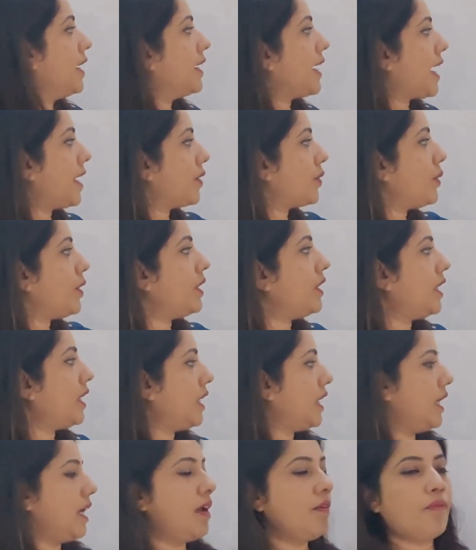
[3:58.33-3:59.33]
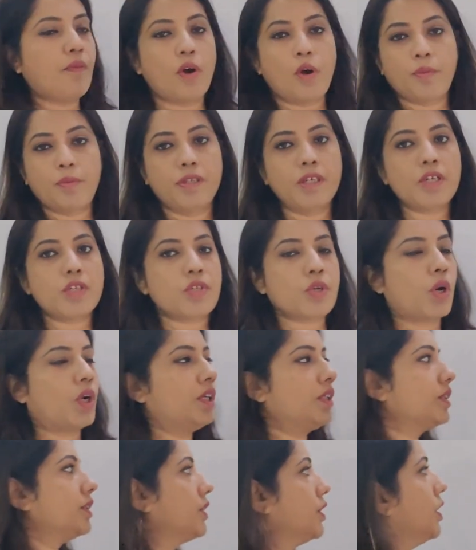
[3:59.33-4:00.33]
Calculate the EF of the
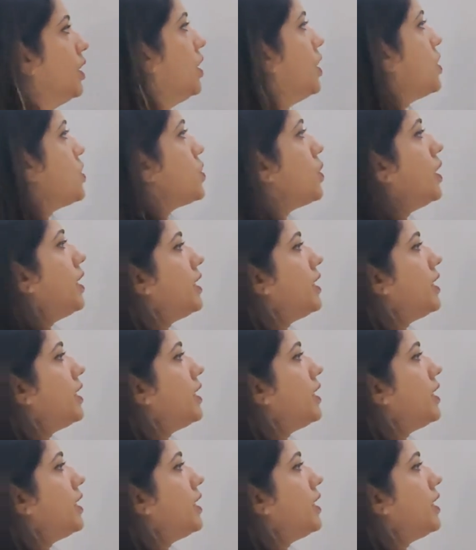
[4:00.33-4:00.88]
salt. So